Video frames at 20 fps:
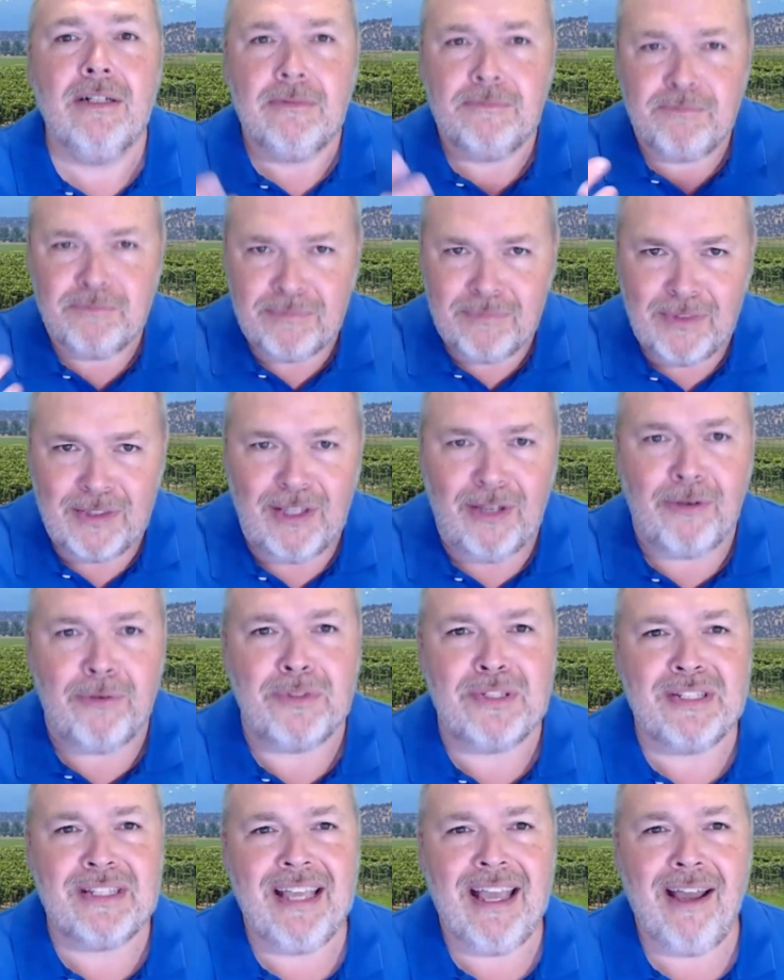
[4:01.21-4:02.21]

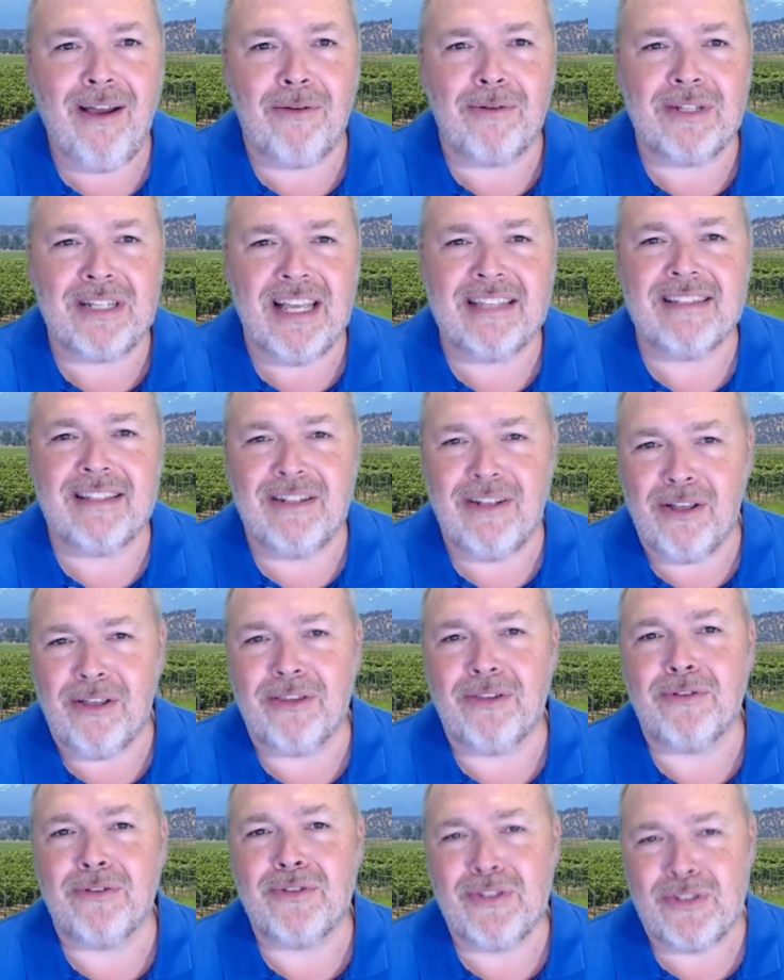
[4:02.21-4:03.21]
those count as
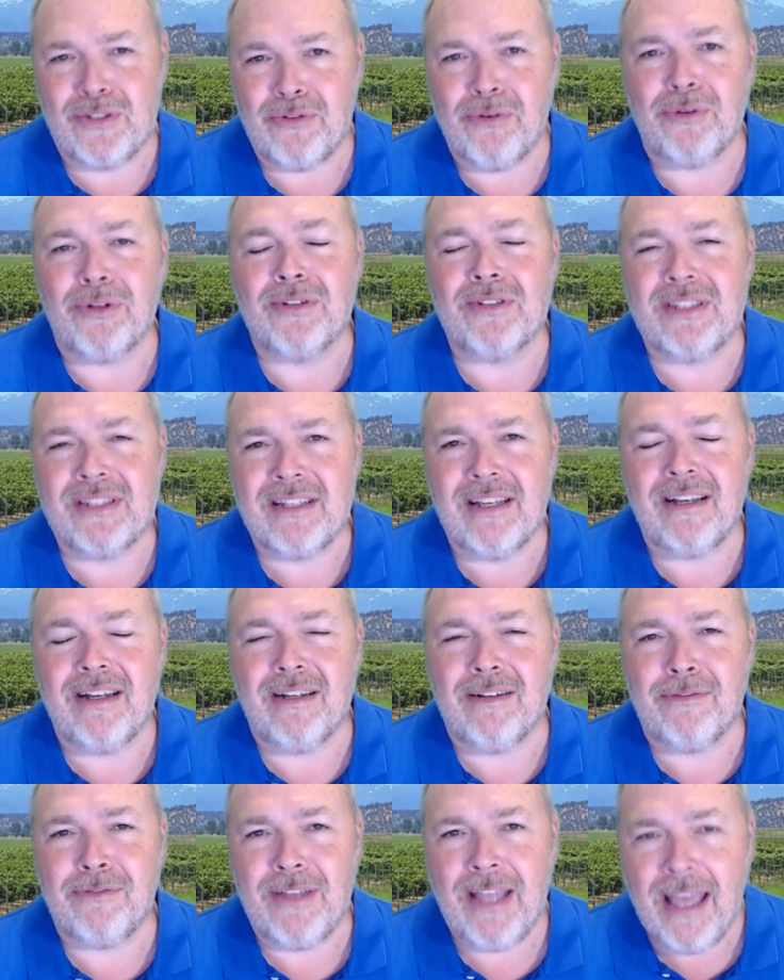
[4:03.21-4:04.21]
another source
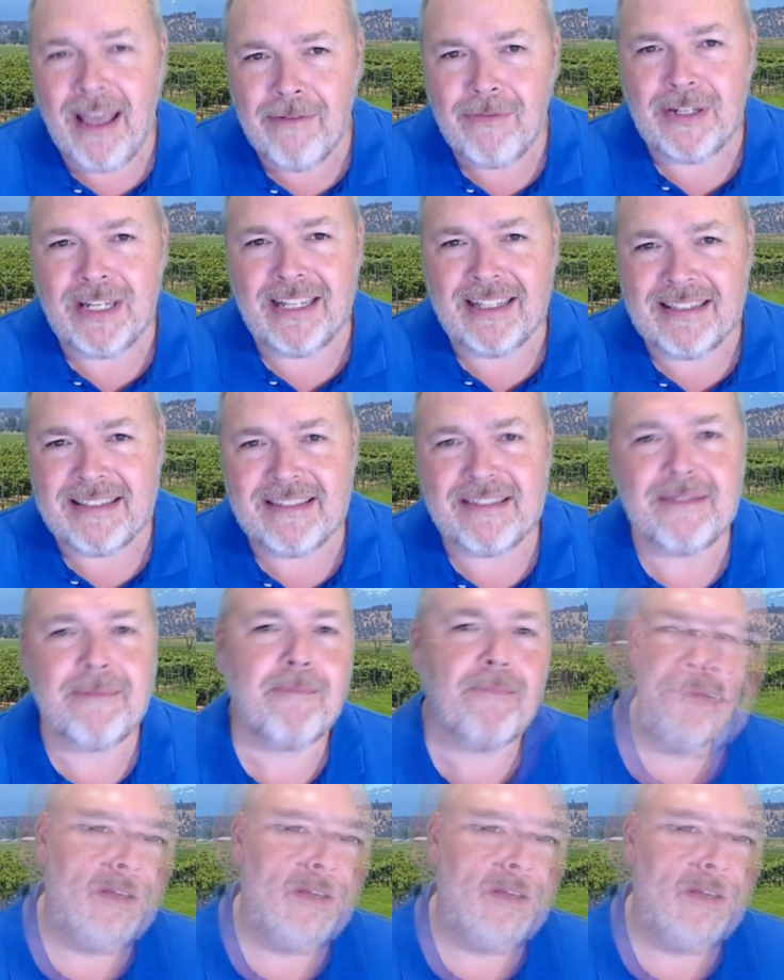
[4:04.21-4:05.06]
of evidence.